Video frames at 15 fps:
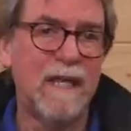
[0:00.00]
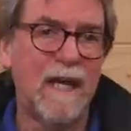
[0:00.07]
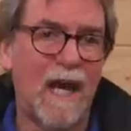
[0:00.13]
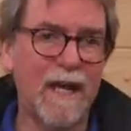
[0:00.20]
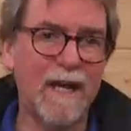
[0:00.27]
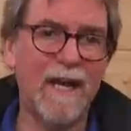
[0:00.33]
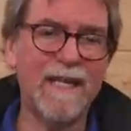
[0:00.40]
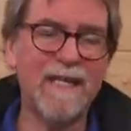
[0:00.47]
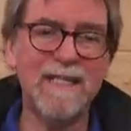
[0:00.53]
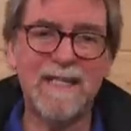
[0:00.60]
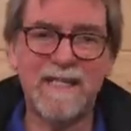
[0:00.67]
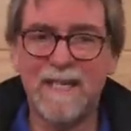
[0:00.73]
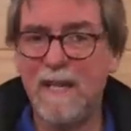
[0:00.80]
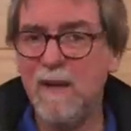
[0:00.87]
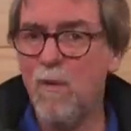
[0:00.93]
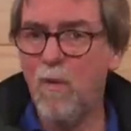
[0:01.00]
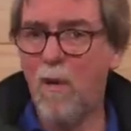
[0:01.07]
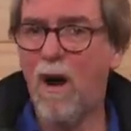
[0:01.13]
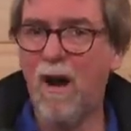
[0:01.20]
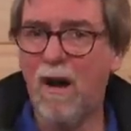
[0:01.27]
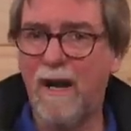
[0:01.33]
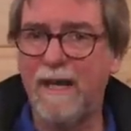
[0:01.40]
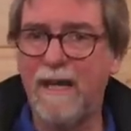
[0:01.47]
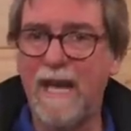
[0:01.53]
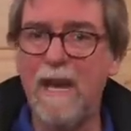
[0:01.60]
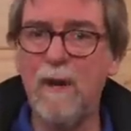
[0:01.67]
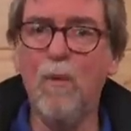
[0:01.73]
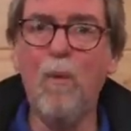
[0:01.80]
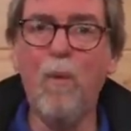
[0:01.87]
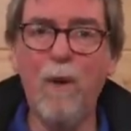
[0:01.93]
And I can see why.
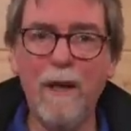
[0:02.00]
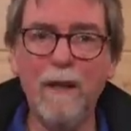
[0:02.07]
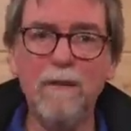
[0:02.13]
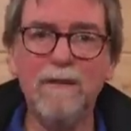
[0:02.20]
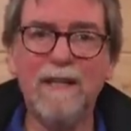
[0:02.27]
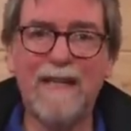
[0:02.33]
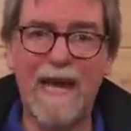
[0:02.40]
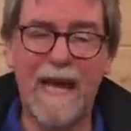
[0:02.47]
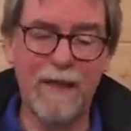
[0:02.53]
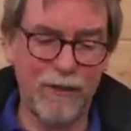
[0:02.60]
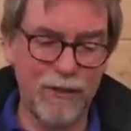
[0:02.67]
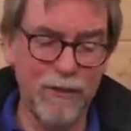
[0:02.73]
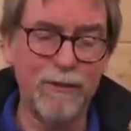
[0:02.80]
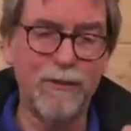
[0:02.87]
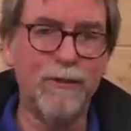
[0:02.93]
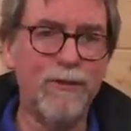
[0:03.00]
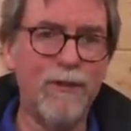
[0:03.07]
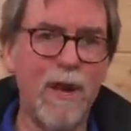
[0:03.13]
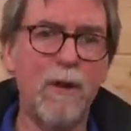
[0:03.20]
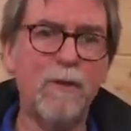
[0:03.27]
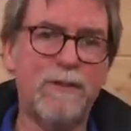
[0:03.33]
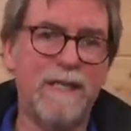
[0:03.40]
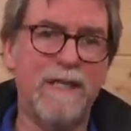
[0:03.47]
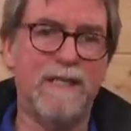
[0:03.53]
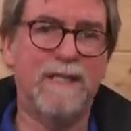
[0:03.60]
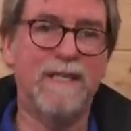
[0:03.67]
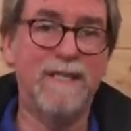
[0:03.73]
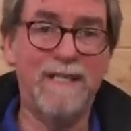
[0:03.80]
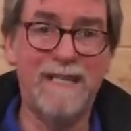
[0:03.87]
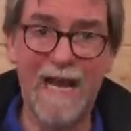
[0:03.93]
It will get you
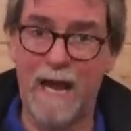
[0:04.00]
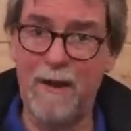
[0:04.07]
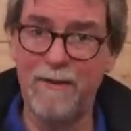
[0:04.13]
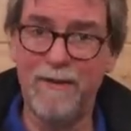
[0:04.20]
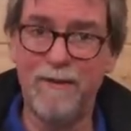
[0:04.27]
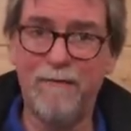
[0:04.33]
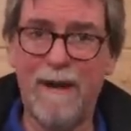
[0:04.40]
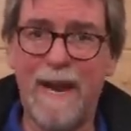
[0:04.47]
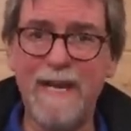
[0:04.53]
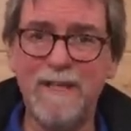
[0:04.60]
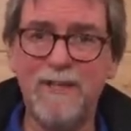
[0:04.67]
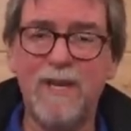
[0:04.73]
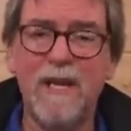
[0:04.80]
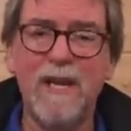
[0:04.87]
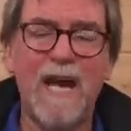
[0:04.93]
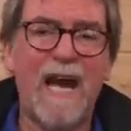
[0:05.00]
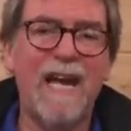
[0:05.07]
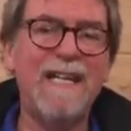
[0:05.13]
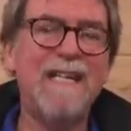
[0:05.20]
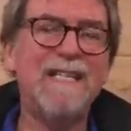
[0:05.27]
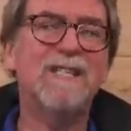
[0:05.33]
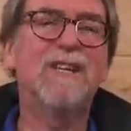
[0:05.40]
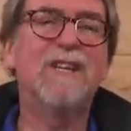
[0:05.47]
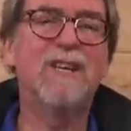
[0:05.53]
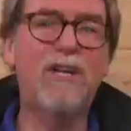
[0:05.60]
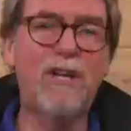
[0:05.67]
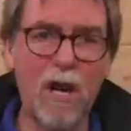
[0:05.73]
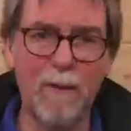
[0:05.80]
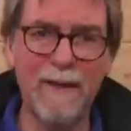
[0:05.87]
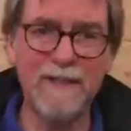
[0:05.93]
noticed down at the range. And it's
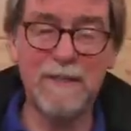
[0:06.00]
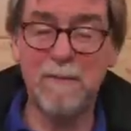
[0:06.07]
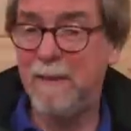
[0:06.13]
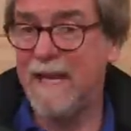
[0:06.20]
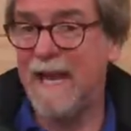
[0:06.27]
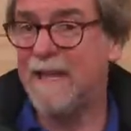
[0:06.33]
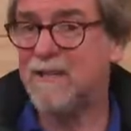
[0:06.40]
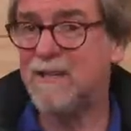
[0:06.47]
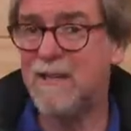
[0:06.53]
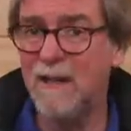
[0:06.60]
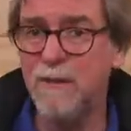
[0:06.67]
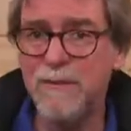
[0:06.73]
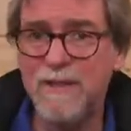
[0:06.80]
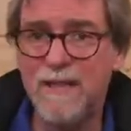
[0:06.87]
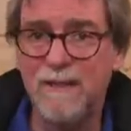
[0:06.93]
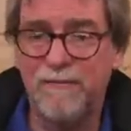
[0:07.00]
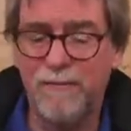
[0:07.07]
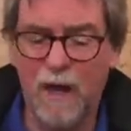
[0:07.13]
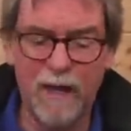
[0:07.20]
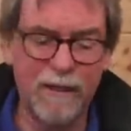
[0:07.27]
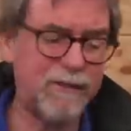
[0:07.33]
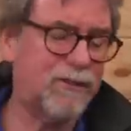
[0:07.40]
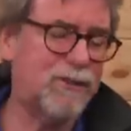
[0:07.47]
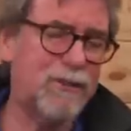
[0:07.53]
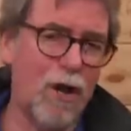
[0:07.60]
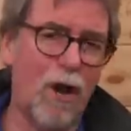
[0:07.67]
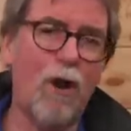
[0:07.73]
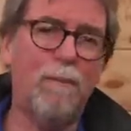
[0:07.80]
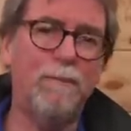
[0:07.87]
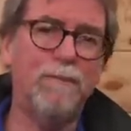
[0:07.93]
going to be exclusive. A
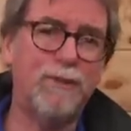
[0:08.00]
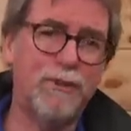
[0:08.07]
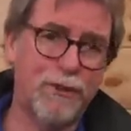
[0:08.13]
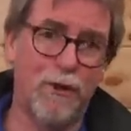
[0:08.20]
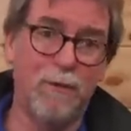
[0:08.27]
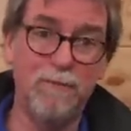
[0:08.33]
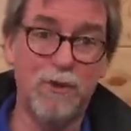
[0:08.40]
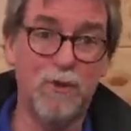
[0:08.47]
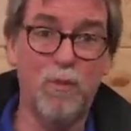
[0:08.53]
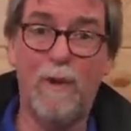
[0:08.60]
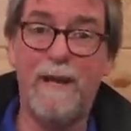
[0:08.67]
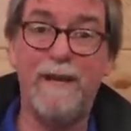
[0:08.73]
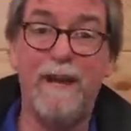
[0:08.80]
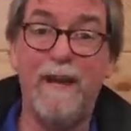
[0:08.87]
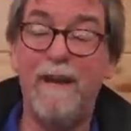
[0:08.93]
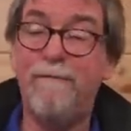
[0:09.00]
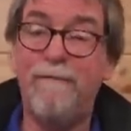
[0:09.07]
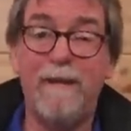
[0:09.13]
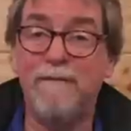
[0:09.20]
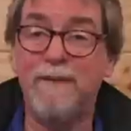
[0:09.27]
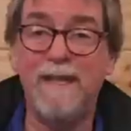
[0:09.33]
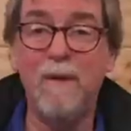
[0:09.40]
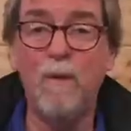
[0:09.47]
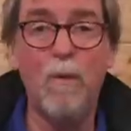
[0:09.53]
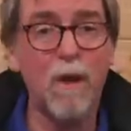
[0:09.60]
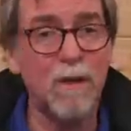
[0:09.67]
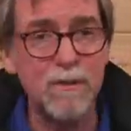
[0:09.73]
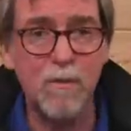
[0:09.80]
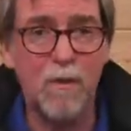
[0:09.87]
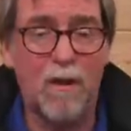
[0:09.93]
top trumps winner if ever there
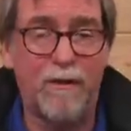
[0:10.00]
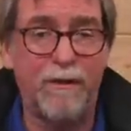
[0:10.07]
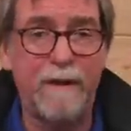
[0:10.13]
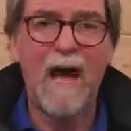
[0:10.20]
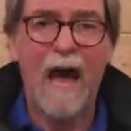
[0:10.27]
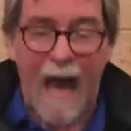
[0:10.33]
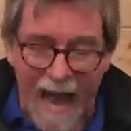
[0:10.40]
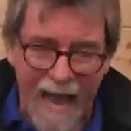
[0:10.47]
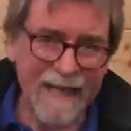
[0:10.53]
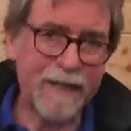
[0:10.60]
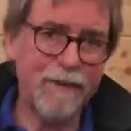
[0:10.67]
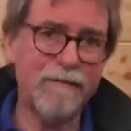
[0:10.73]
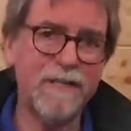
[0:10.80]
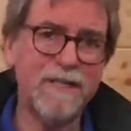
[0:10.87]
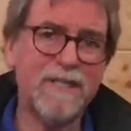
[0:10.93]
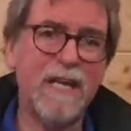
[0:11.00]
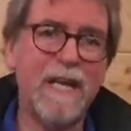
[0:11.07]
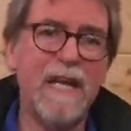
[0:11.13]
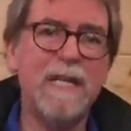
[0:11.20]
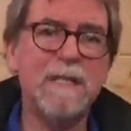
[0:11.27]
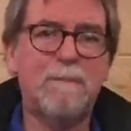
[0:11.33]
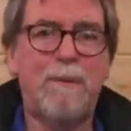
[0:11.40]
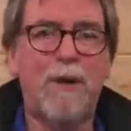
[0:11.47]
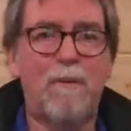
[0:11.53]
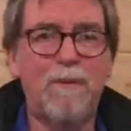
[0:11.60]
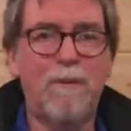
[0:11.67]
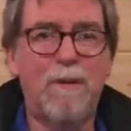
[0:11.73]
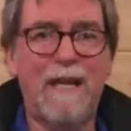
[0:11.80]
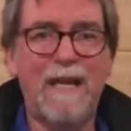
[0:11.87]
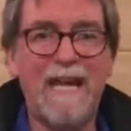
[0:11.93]
was one. Accuracy is
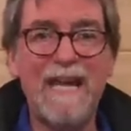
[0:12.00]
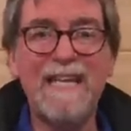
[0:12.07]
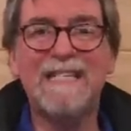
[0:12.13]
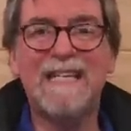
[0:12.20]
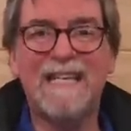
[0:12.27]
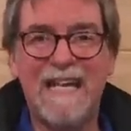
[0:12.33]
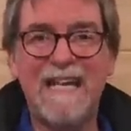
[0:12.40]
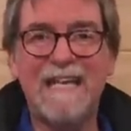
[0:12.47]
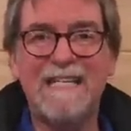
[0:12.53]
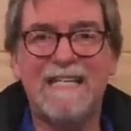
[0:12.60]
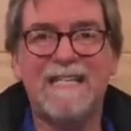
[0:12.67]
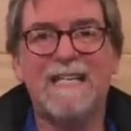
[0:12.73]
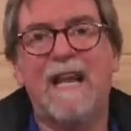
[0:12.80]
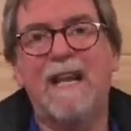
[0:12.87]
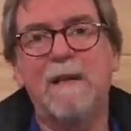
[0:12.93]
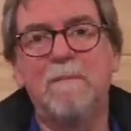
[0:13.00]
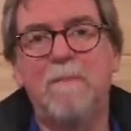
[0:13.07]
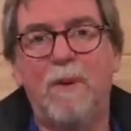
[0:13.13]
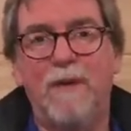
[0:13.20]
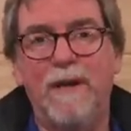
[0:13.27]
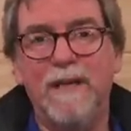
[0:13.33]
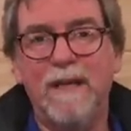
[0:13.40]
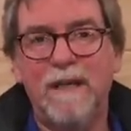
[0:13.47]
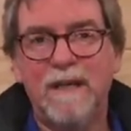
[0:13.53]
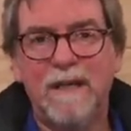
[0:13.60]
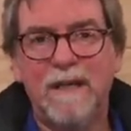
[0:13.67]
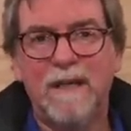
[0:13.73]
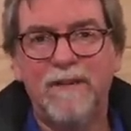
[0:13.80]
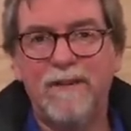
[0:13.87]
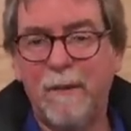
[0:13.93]
probably its key selling point.
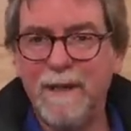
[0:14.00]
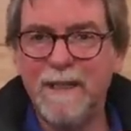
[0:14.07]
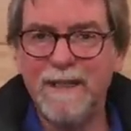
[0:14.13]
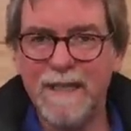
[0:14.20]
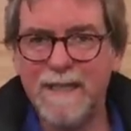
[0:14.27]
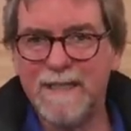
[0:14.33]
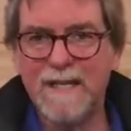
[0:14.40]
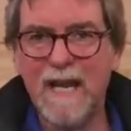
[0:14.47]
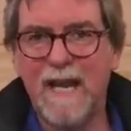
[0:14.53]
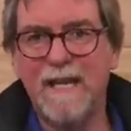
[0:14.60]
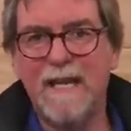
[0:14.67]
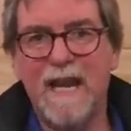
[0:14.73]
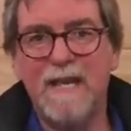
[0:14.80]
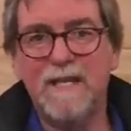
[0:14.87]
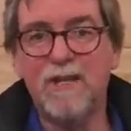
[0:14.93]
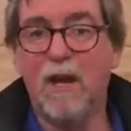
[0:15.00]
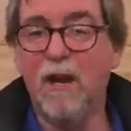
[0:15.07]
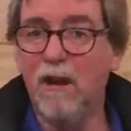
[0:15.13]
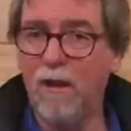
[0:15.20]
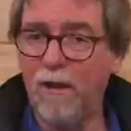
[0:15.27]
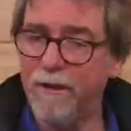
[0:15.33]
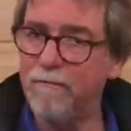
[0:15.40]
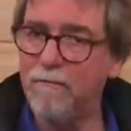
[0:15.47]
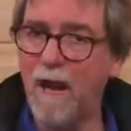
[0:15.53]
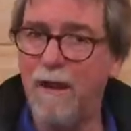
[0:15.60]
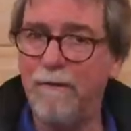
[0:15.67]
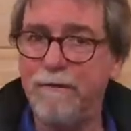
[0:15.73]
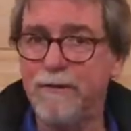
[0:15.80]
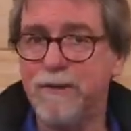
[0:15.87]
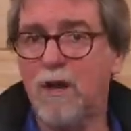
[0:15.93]
Though in this day and age, a lot of
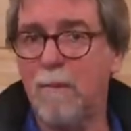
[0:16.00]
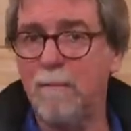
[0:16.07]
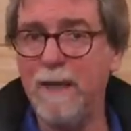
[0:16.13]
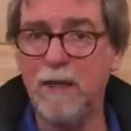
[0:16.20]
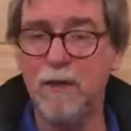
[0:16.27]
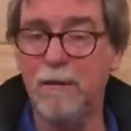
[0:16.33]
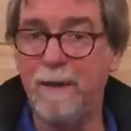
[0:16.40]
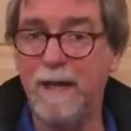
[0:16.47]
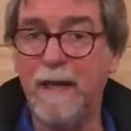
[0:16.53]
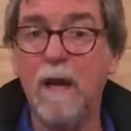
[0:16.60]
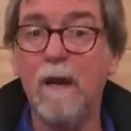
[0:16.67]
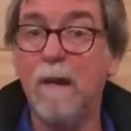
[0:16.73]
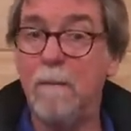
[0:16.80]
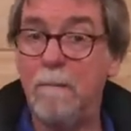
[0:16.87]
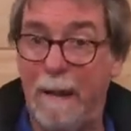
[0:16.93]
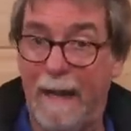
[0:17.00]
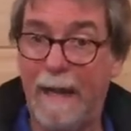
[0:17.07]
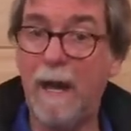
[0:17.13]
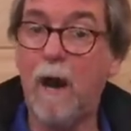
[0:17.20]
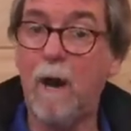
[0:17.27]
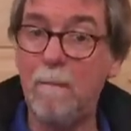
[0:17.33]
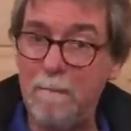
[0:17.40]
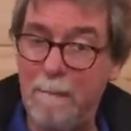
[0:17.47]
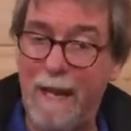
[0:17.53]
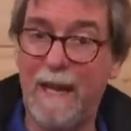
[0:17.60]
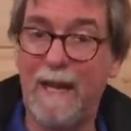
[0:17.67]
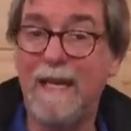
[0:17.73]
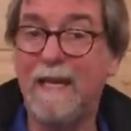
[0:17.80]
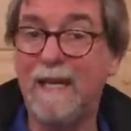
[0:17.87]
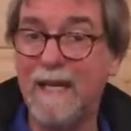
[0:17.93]
rifles are becoming
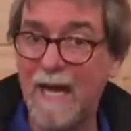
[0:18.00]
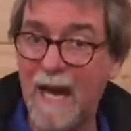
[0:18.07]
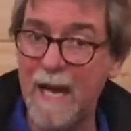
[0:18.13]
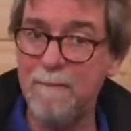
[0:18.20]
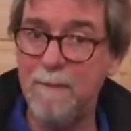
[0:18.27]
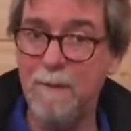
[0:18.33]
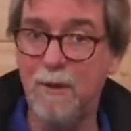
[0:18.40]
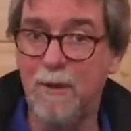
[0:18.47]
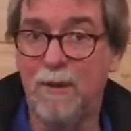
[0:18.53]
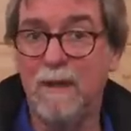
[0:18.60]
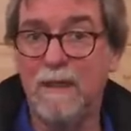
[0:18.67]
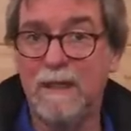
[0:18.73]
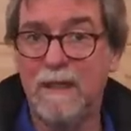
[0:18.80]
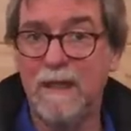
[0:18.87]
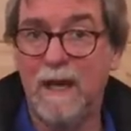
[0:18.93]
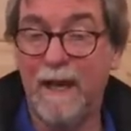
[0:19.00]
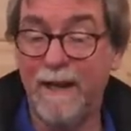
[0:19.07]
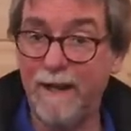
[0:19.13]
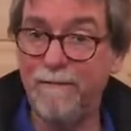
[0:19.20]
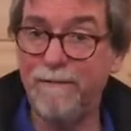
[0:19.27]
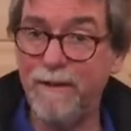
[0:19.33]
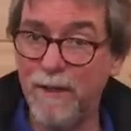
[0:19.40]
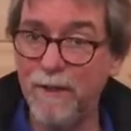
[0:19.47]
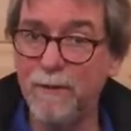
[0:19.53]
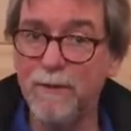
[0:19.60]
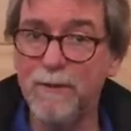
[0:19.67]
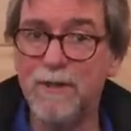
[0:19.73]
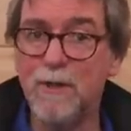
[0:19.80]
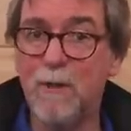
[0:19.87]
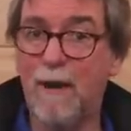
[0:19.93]
pellet-on-pellet capable. And I've
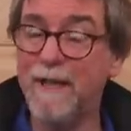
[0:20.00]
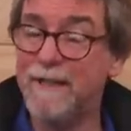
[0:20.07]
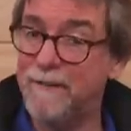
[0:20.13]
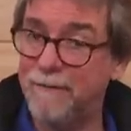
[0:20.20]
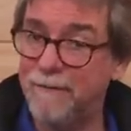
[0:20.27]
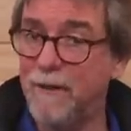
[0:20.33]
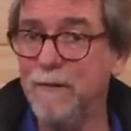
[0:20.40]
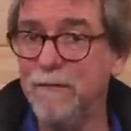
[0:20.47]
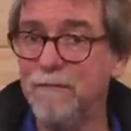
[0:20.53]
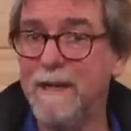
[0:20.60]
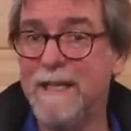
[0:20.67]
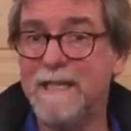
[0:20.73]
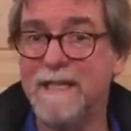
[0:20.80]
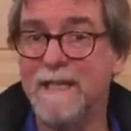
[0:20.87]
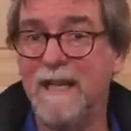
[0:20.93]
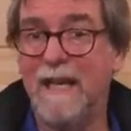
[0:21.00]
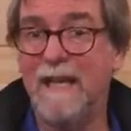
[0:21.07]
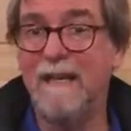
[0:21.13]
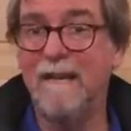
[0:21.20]
used quite a few recently.